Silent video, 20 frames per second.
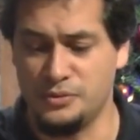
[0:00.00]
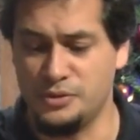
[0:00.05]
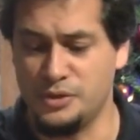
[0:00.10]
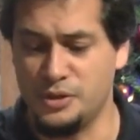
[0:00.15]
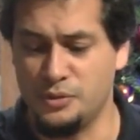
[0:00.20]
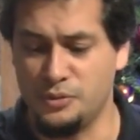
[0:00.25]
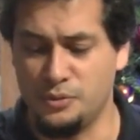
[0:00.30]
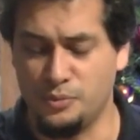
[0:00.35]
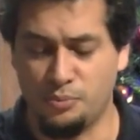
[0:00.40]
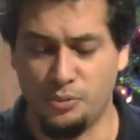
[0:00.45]

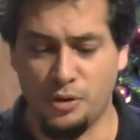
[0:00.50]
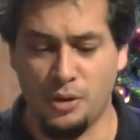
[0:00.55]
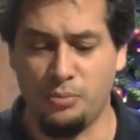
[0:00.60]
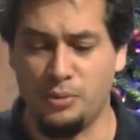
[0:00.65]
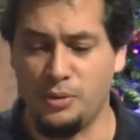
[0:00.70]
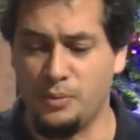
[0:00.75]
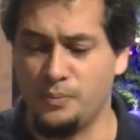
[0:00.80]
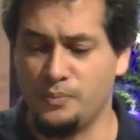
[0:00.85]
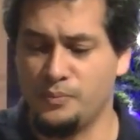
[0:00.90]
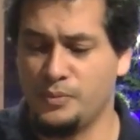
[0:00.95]
know the
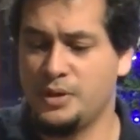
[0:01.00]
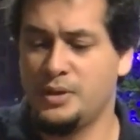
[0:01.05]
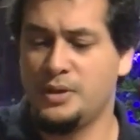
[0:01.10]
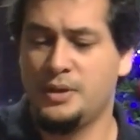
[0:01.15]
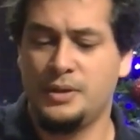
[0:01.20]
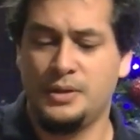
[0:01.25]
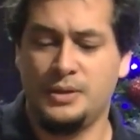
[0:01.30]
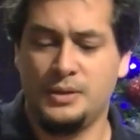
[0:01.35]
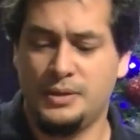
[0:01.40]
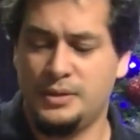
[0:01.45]
problem.
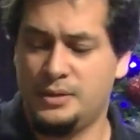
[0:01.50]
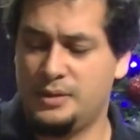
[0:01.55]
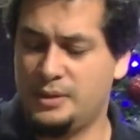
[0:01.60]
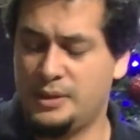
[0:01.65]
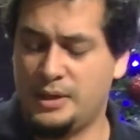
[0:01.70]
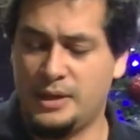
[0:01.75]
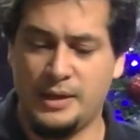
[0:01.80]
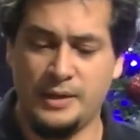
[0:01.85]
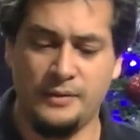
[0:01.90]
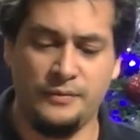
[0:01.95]

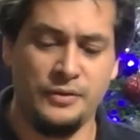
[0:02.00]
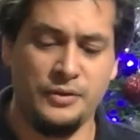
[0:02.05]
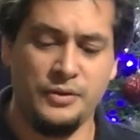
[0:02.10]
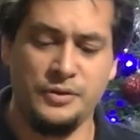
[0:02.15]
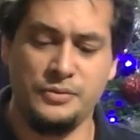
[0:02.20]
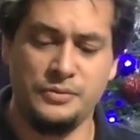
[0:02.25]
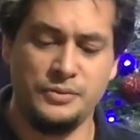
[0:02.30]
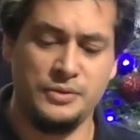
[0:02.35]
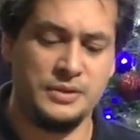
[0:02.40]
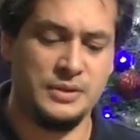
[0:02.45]
If you
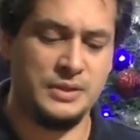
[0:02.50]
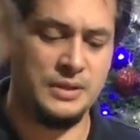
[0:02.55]
use